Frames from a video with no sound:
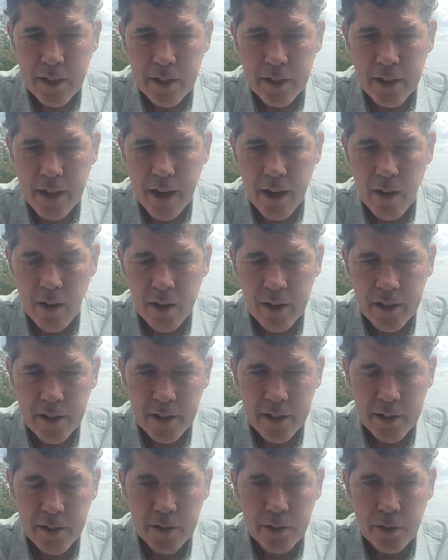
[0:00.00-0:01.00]

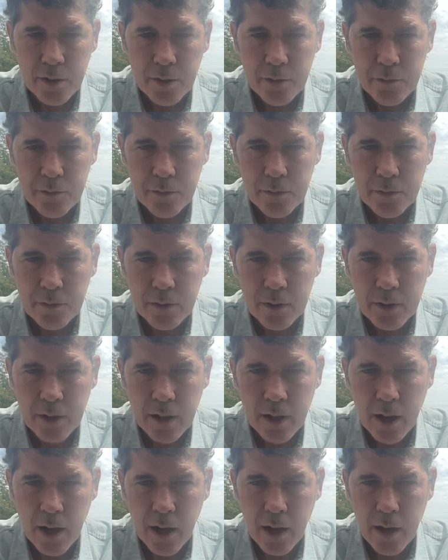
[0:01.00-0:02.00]
narrative
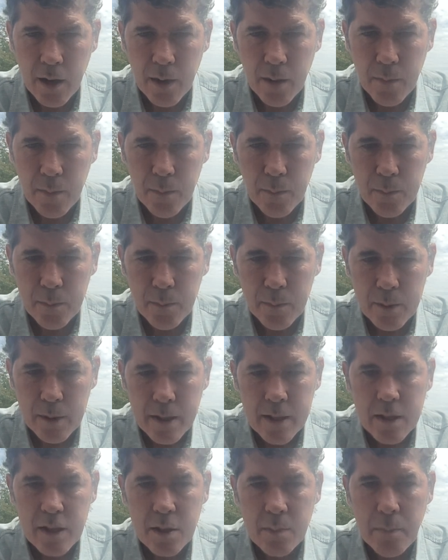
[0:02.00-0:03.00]
um,
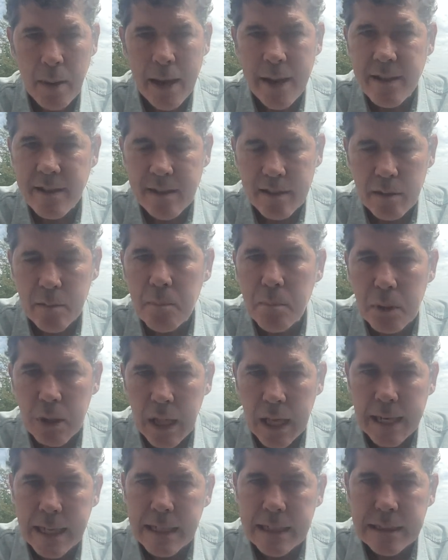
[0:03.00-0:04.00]
space and
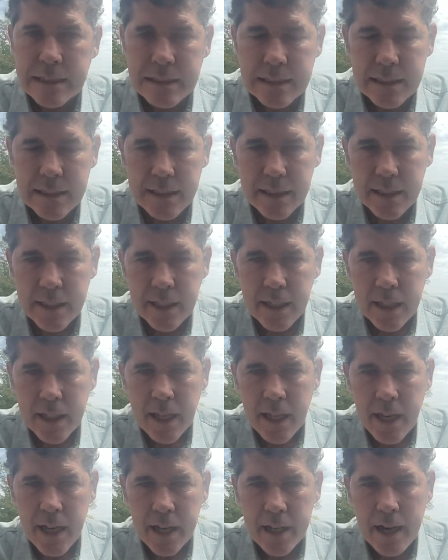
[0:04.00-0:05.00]
place.
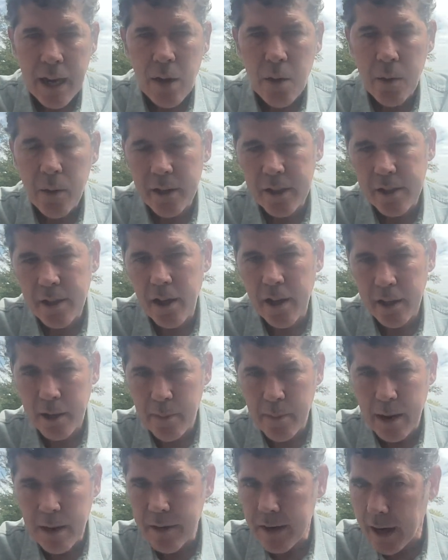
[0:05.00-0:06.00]
And now I want to talk
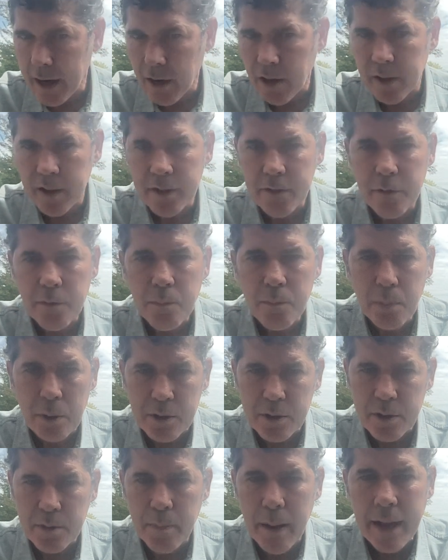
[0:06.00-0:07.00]
about narrative
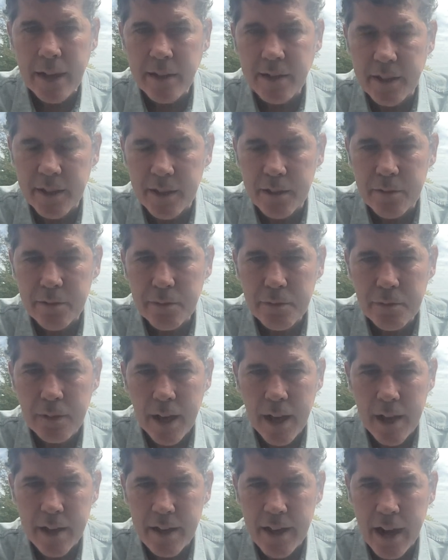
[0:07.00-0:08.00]
perspective
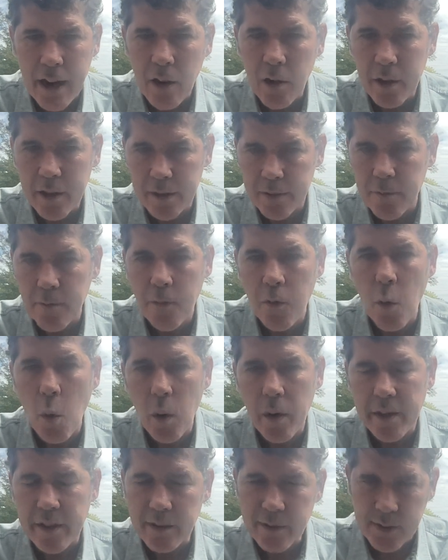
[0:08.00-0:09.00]
and narrative
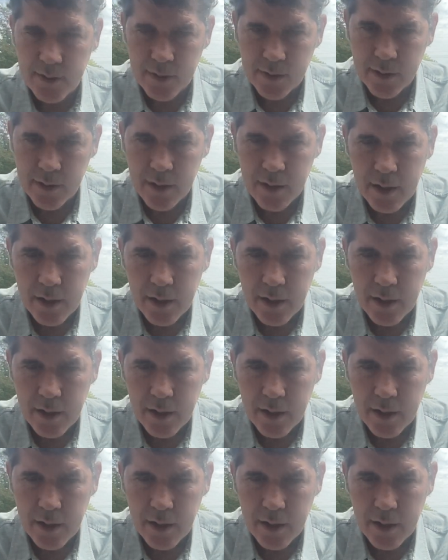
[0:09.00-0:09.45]
voice.